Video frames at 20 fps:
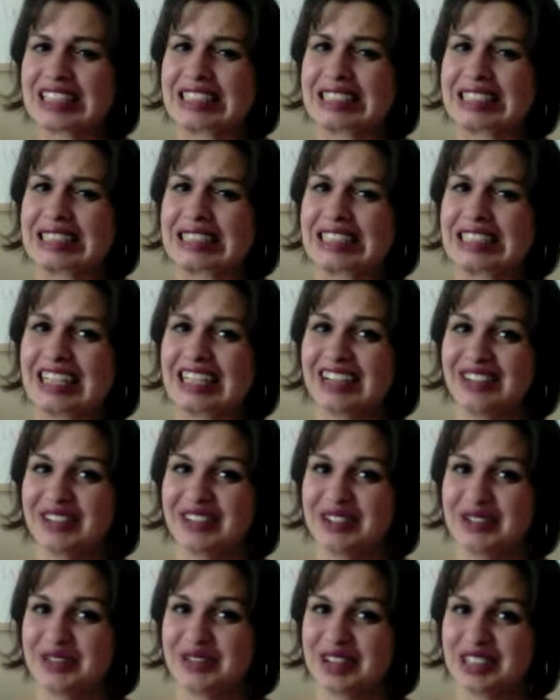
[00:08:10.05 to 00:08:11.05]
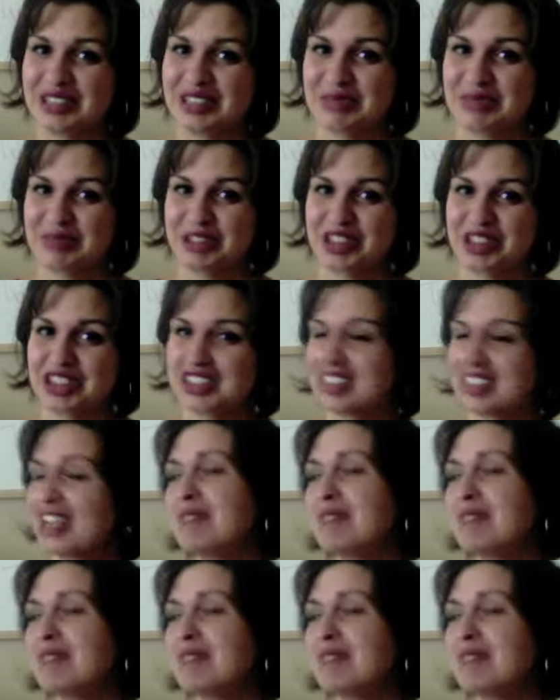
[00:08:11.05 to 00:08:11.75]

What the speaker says: oh, I don't know if I should push this.